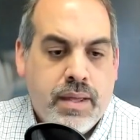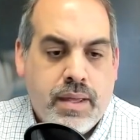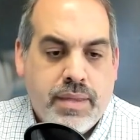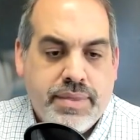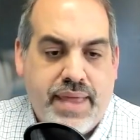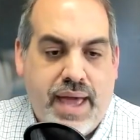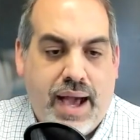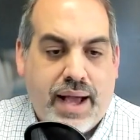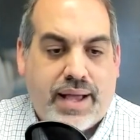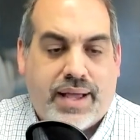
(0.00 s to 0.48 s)

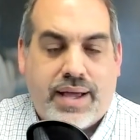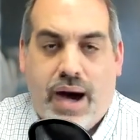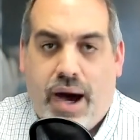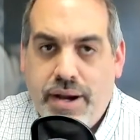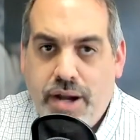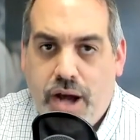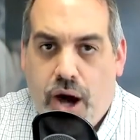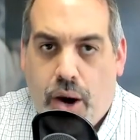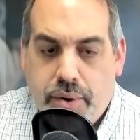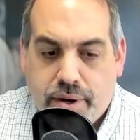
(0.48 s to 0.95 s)
That
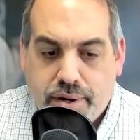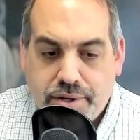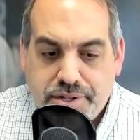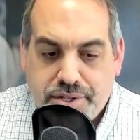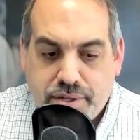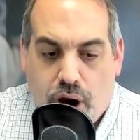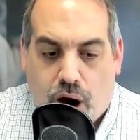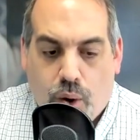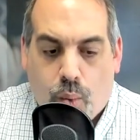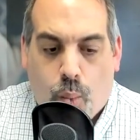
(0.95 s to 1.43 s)
gun
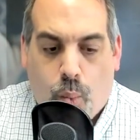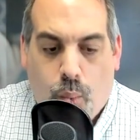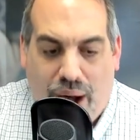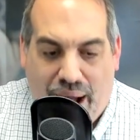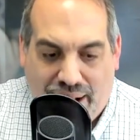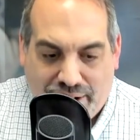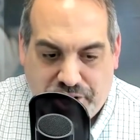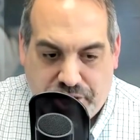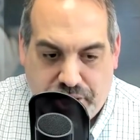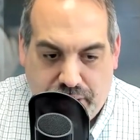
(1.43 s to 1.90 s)
owners are
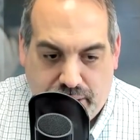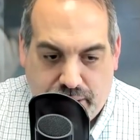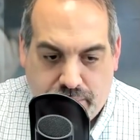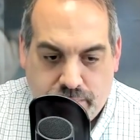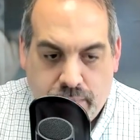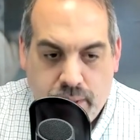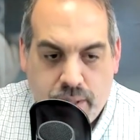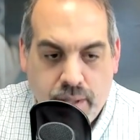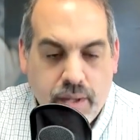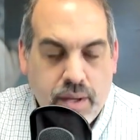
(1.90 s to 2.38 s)

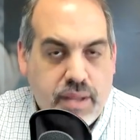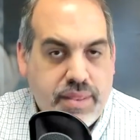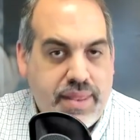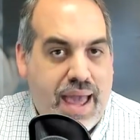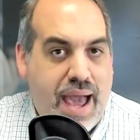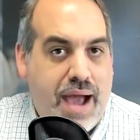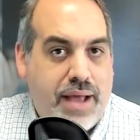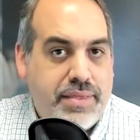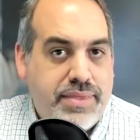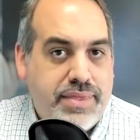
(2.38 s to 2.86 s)
watching,
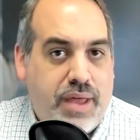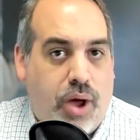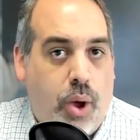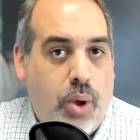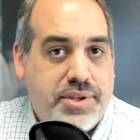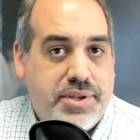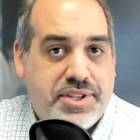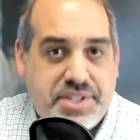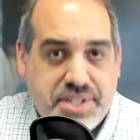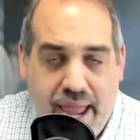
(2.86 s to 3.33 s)
that the
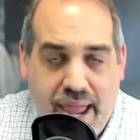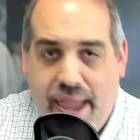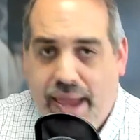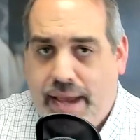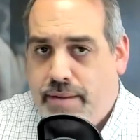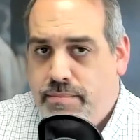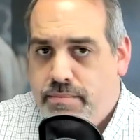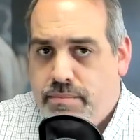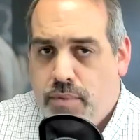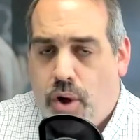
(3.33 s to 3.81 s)
whole
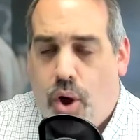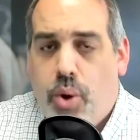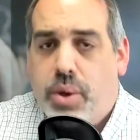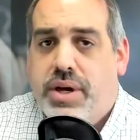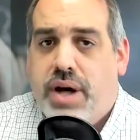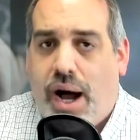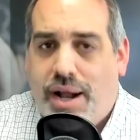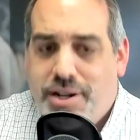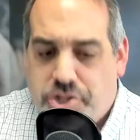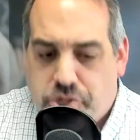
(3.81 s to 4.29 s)
state, the whole
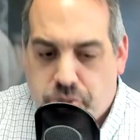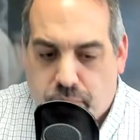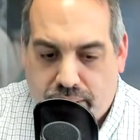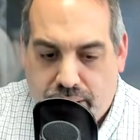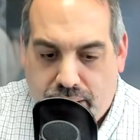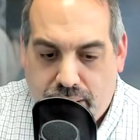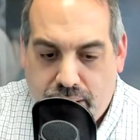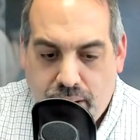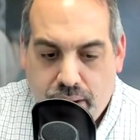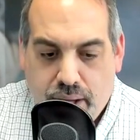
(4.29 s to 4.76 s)

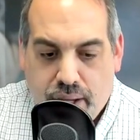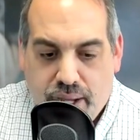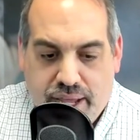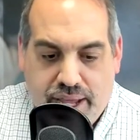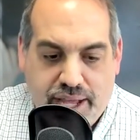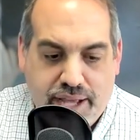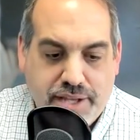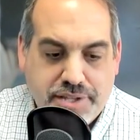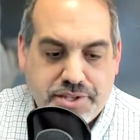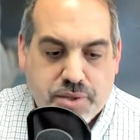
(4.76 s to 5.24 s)
country
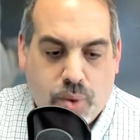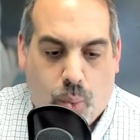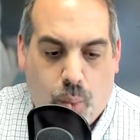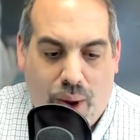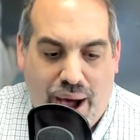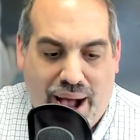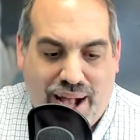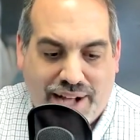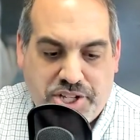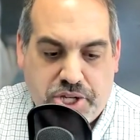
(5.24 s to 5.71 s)
is
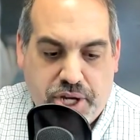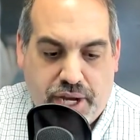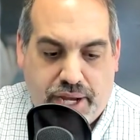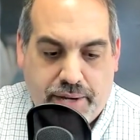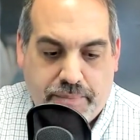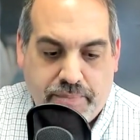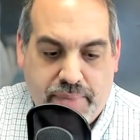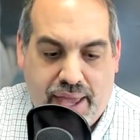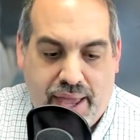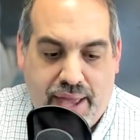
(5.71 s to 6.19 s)

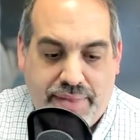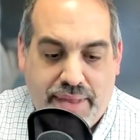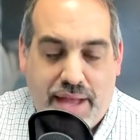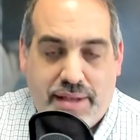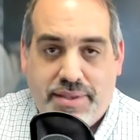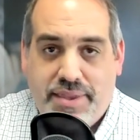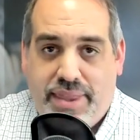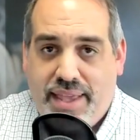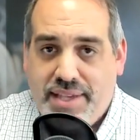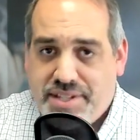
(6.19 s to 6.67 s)
watching, and
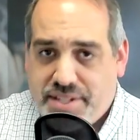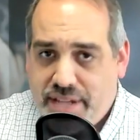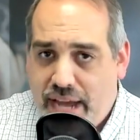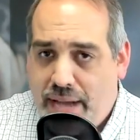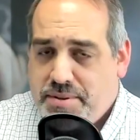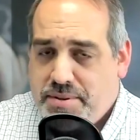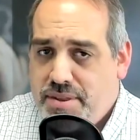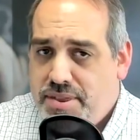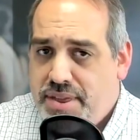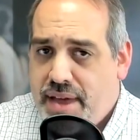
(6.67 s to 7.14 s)
that these
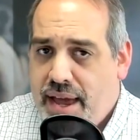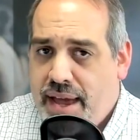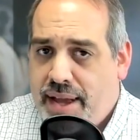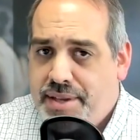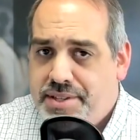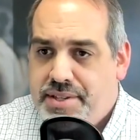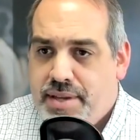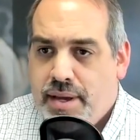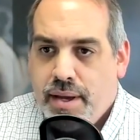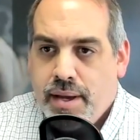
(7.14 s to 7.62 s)
types of
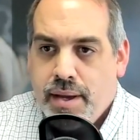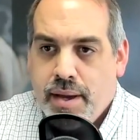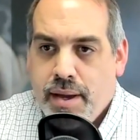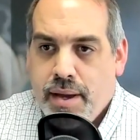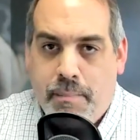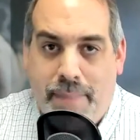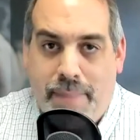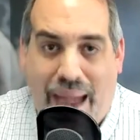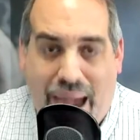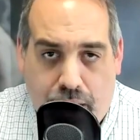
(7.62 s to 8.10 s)
things
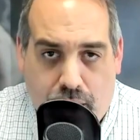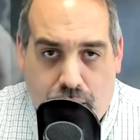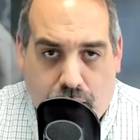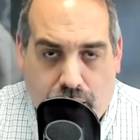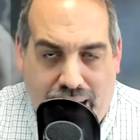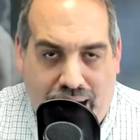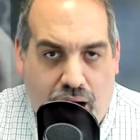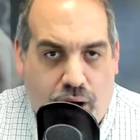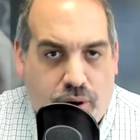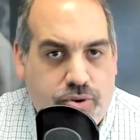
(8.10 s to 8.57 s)

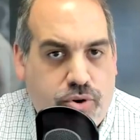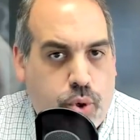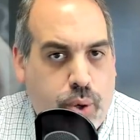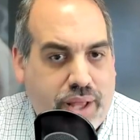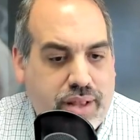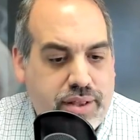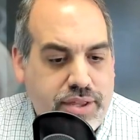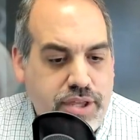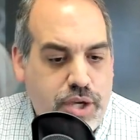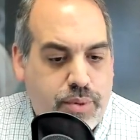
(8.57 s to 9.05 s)
matter. How
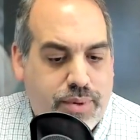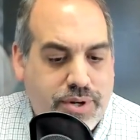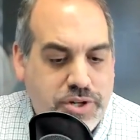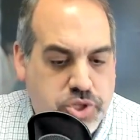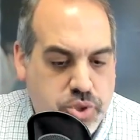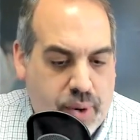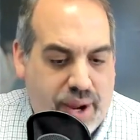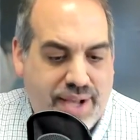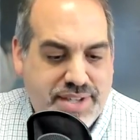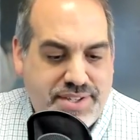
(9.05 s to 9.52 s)
quickly you
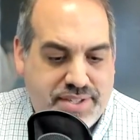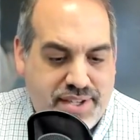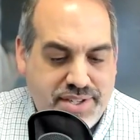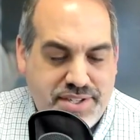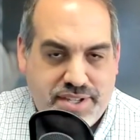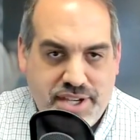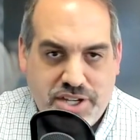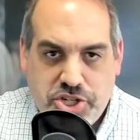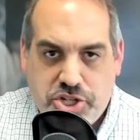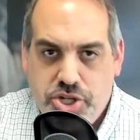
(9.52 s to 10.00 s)
address
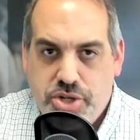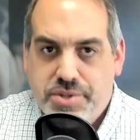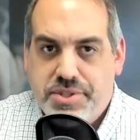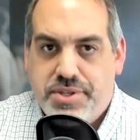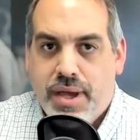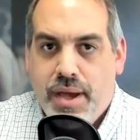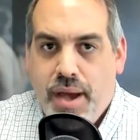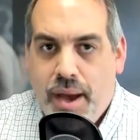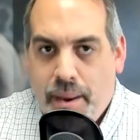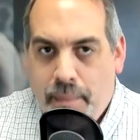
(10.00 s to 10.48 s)
these
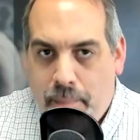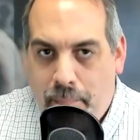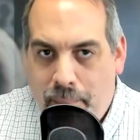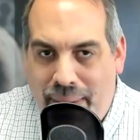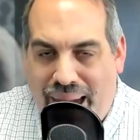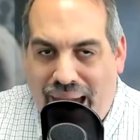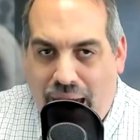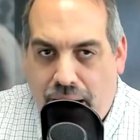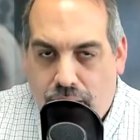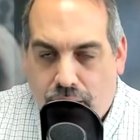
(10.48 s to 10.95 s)
issues
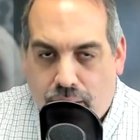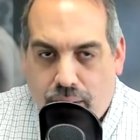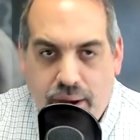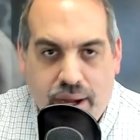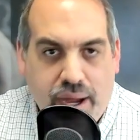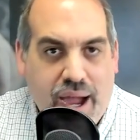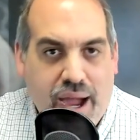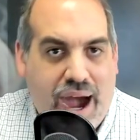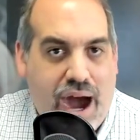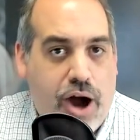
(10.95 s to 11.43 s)
matter.
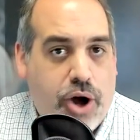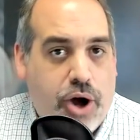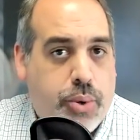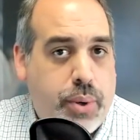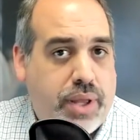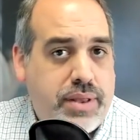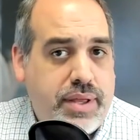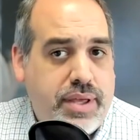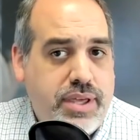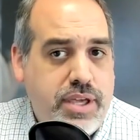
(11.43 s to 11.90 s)
How
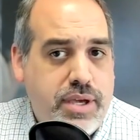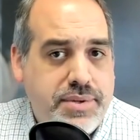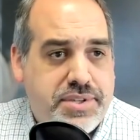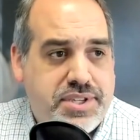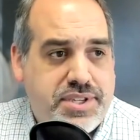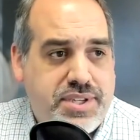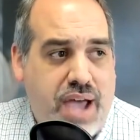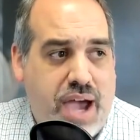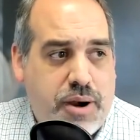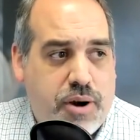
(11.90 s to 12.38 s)
quickly you
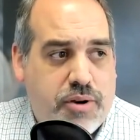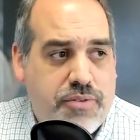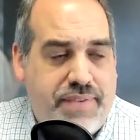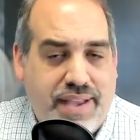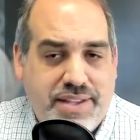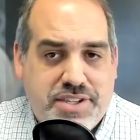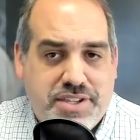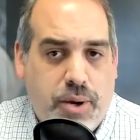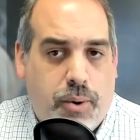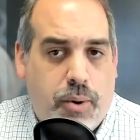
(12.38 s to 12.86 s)
sign or
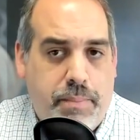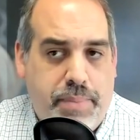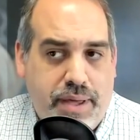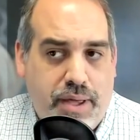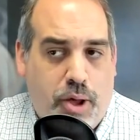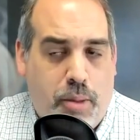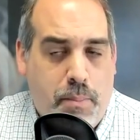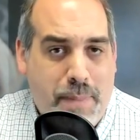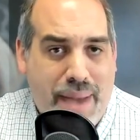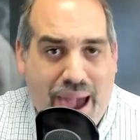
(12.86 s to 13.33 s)
veto a
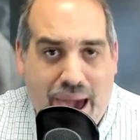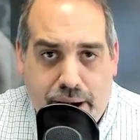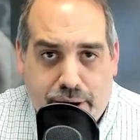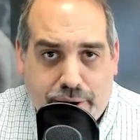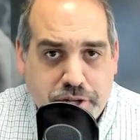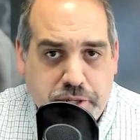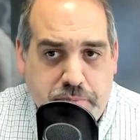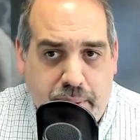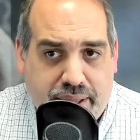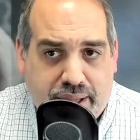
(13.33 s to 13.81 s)
bill
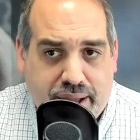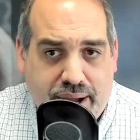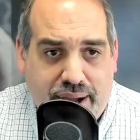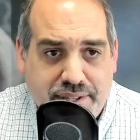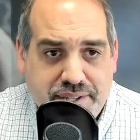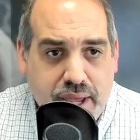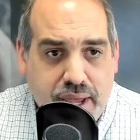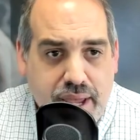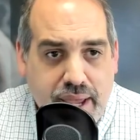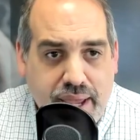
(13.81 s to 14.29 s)
matters,
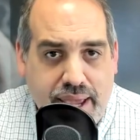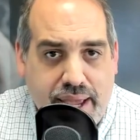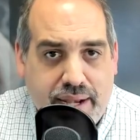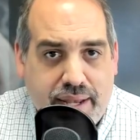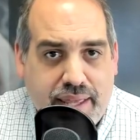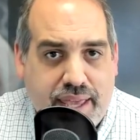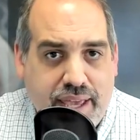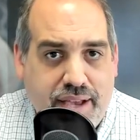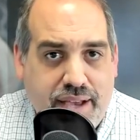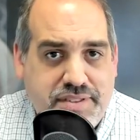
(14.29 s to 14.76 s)
because
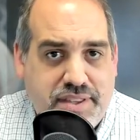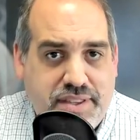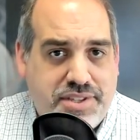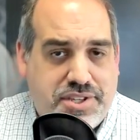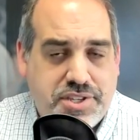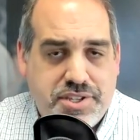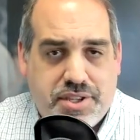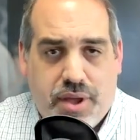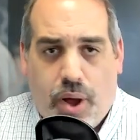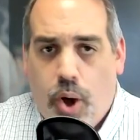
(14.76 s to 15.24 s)
it gives, and
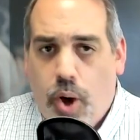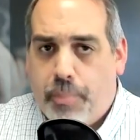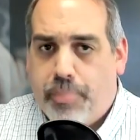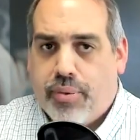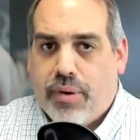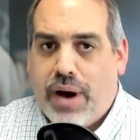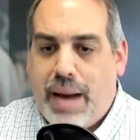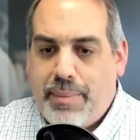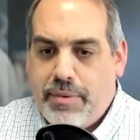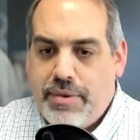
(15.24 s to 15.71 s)
this is the whole
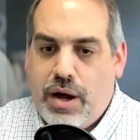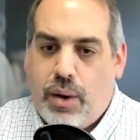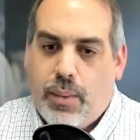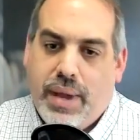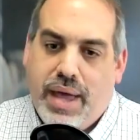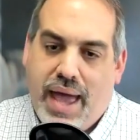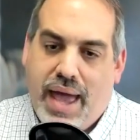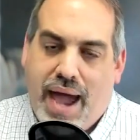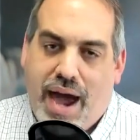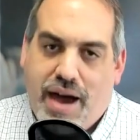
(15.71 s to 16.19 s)
problem that
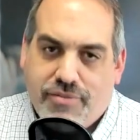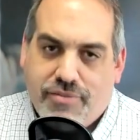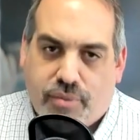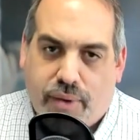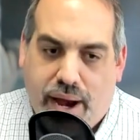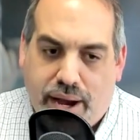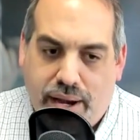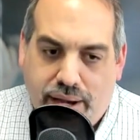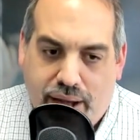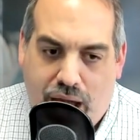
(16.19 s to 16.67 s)
we have
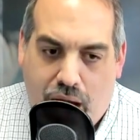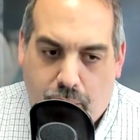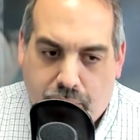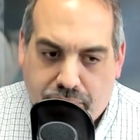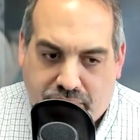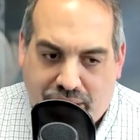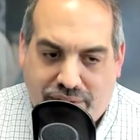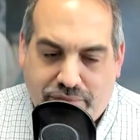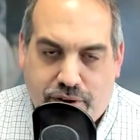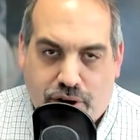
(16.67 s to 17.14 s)
right now
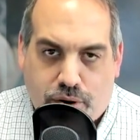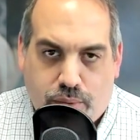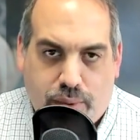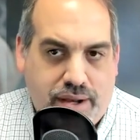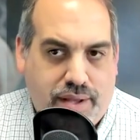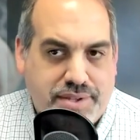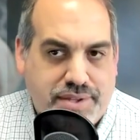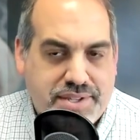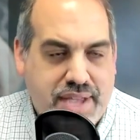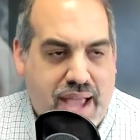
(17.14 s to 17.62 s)
with Governor
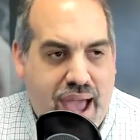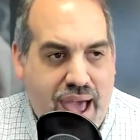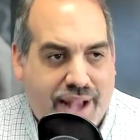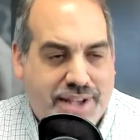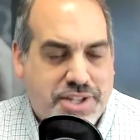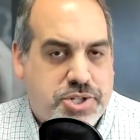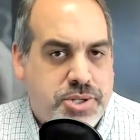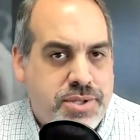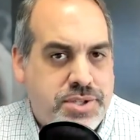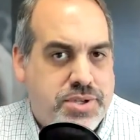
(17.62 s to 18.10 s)
Reynolds'
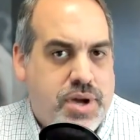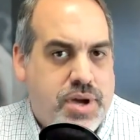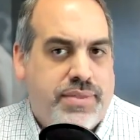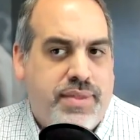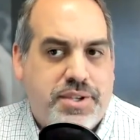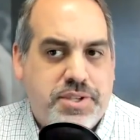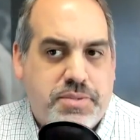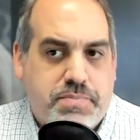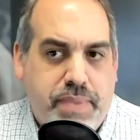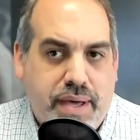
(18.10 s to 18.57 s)
actions on
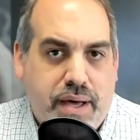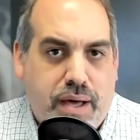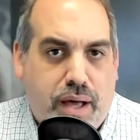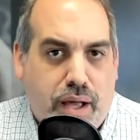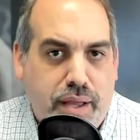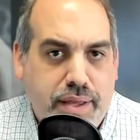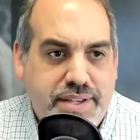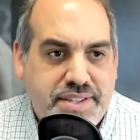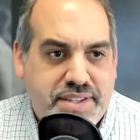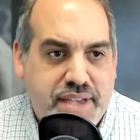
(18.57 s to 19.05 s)
this
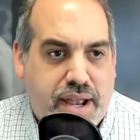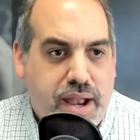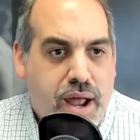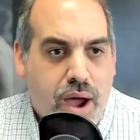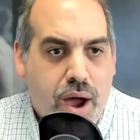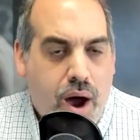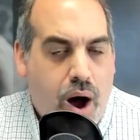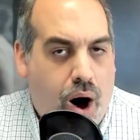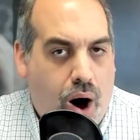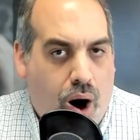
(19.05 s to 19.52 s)
bill, is that
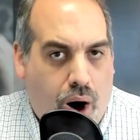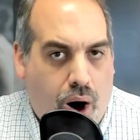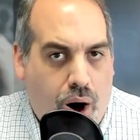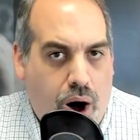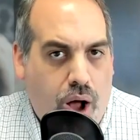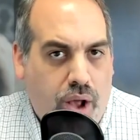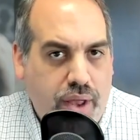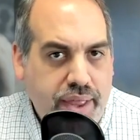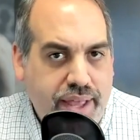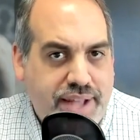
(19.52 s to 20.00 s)

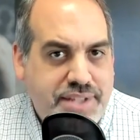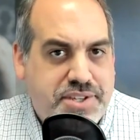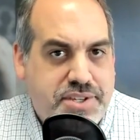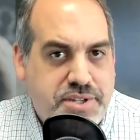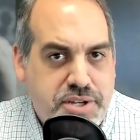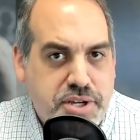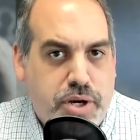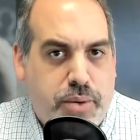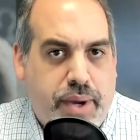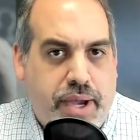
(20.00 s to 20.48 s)
all it's
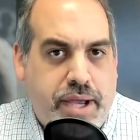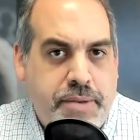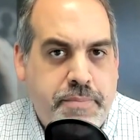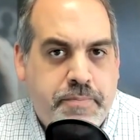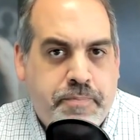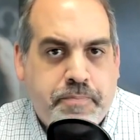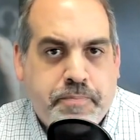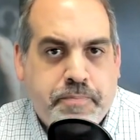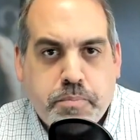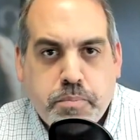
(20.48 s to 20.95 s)

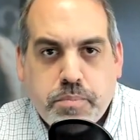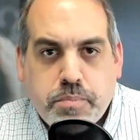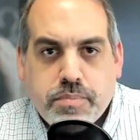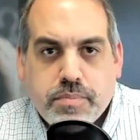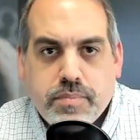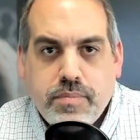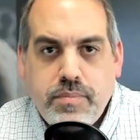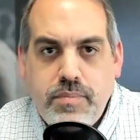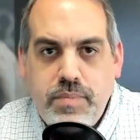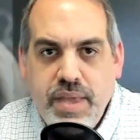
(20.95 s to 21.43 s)
doing
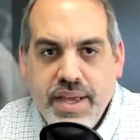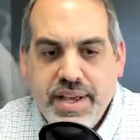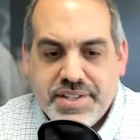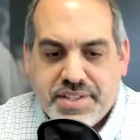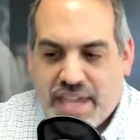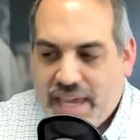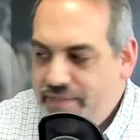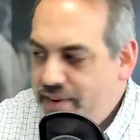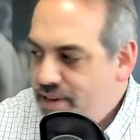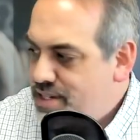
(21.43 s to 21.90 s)

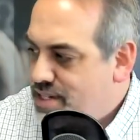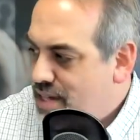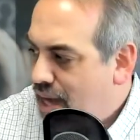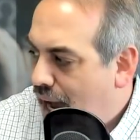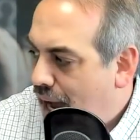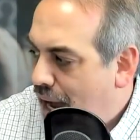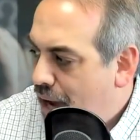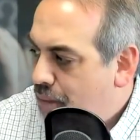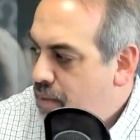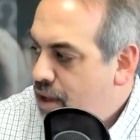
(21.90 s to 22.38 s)
is giving
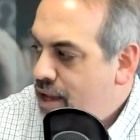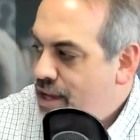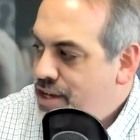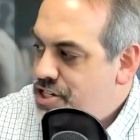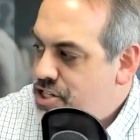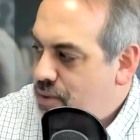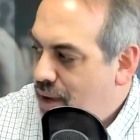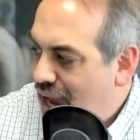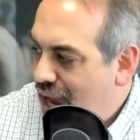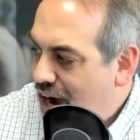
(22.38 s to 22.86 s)
time
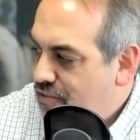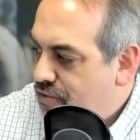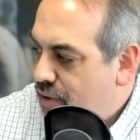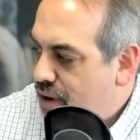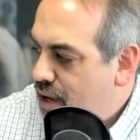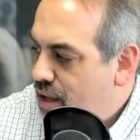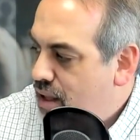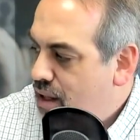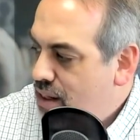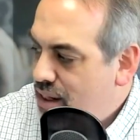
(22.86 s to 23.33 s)
to
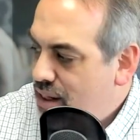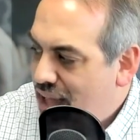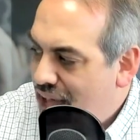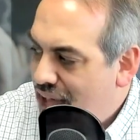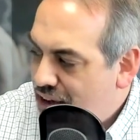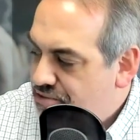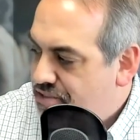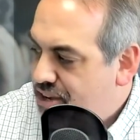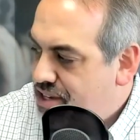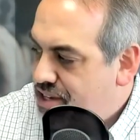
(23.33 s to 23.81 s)
every
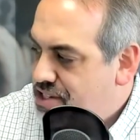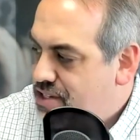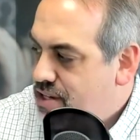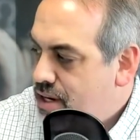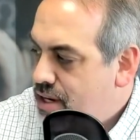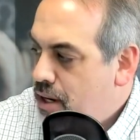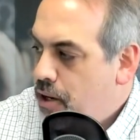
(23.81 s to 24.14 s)
leftist